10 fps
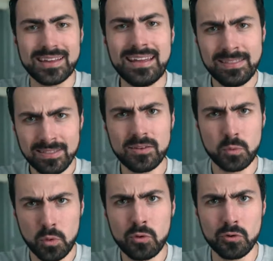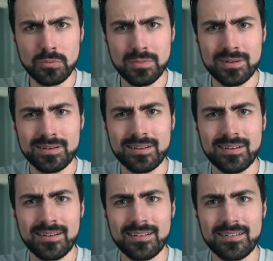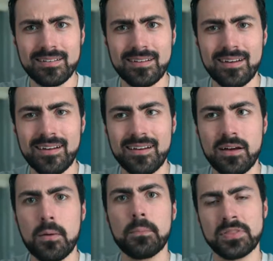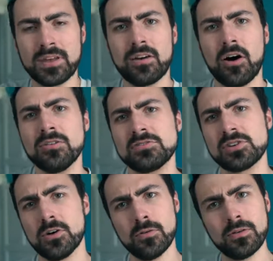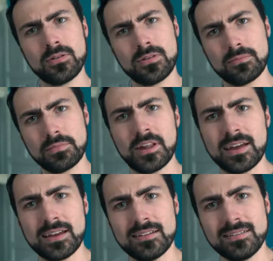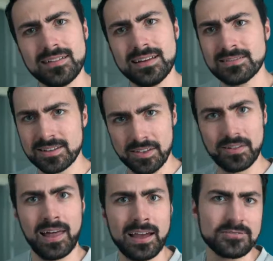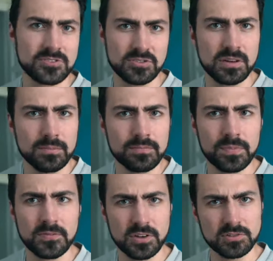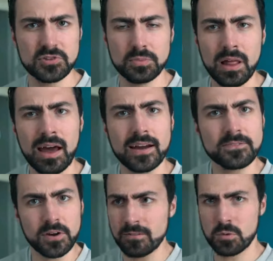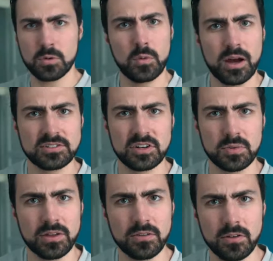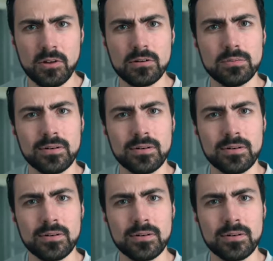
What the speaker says: in the room, but then also play it into the live stream for YouTube Live for everyone watching around the globe.